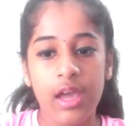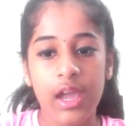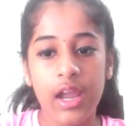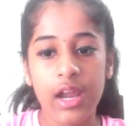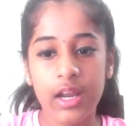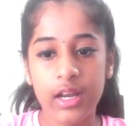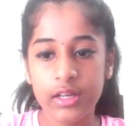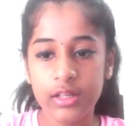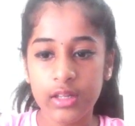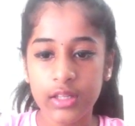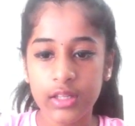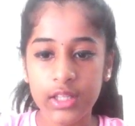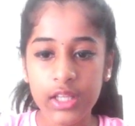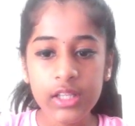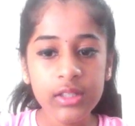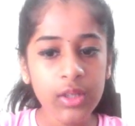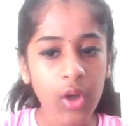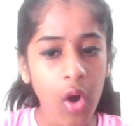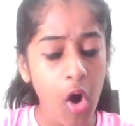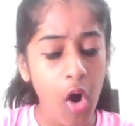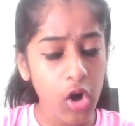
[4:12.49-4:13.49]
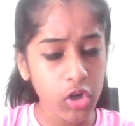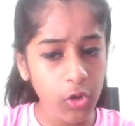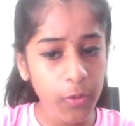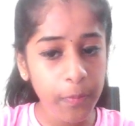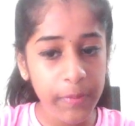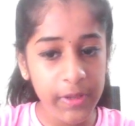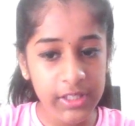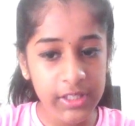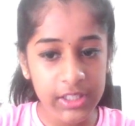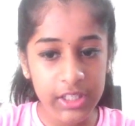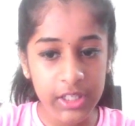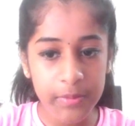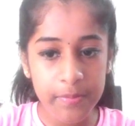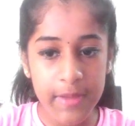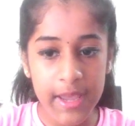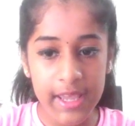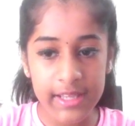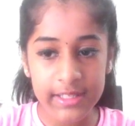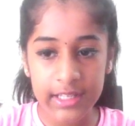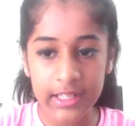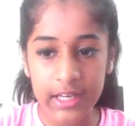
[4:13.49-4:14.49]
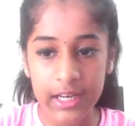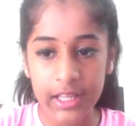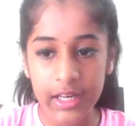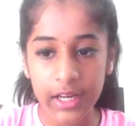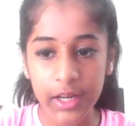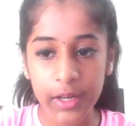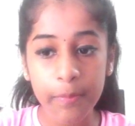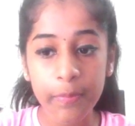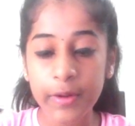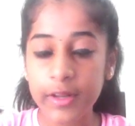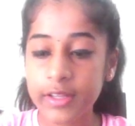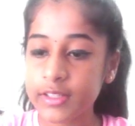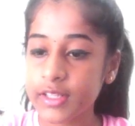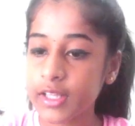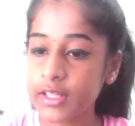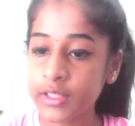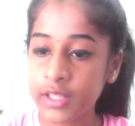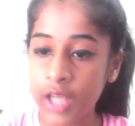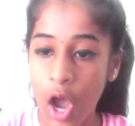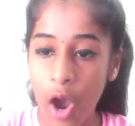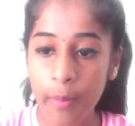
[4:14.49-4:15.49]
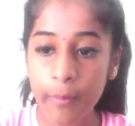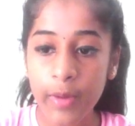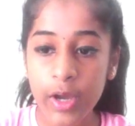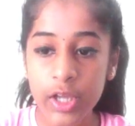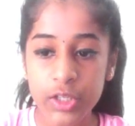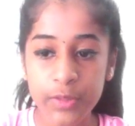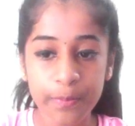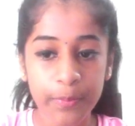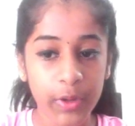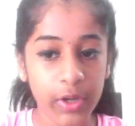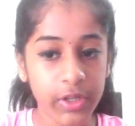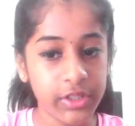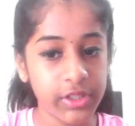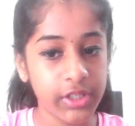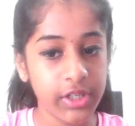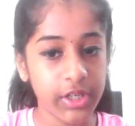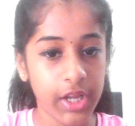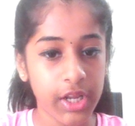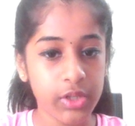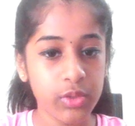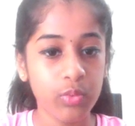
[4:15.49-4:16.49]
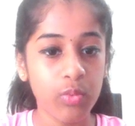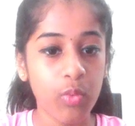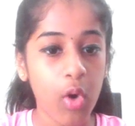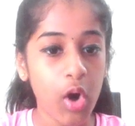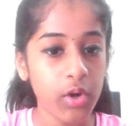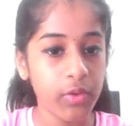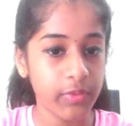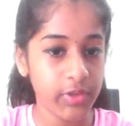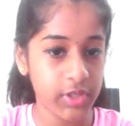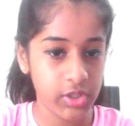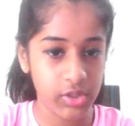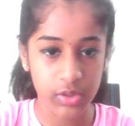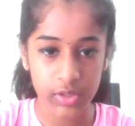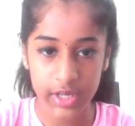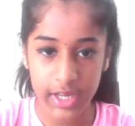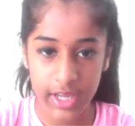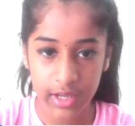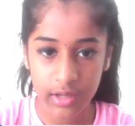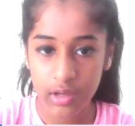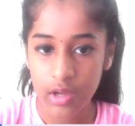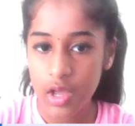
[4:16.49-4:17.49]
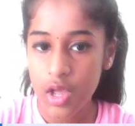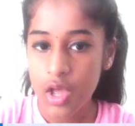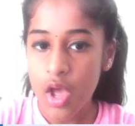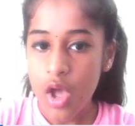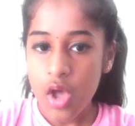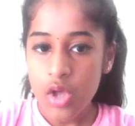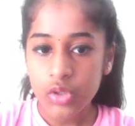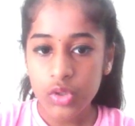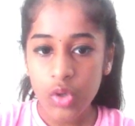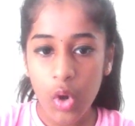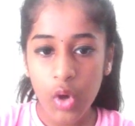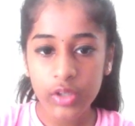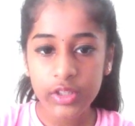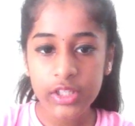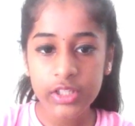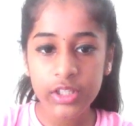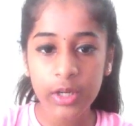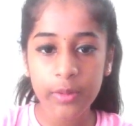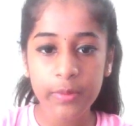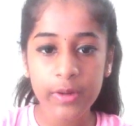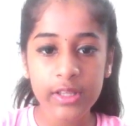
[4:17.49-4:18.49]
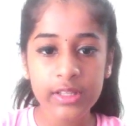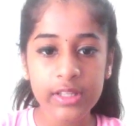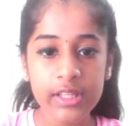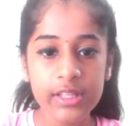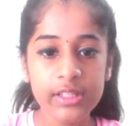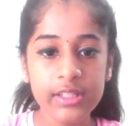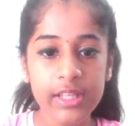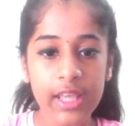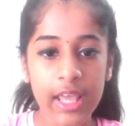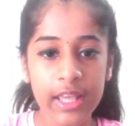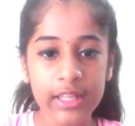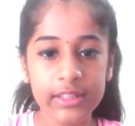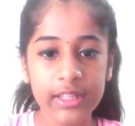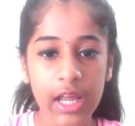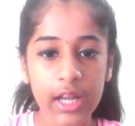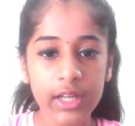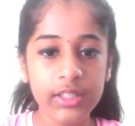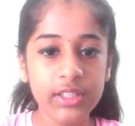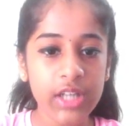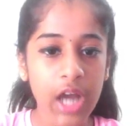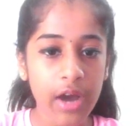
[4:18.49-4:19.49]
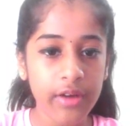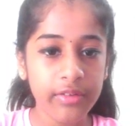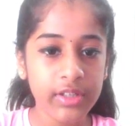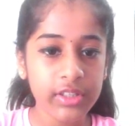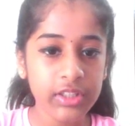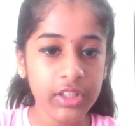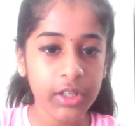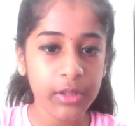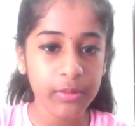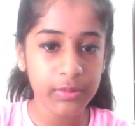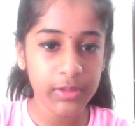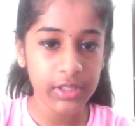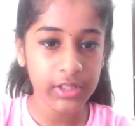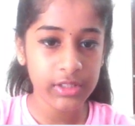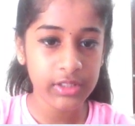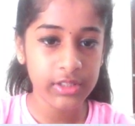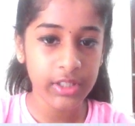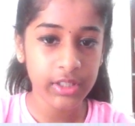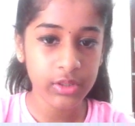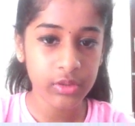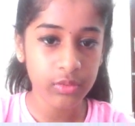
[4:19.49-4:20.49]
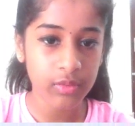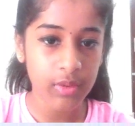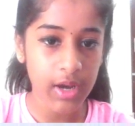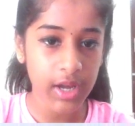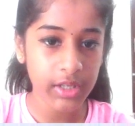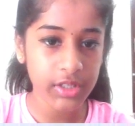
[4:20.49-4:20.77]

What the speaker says: And this auto PCT basically represents how much percentage what we should take. So this represents saying that JavaScript is this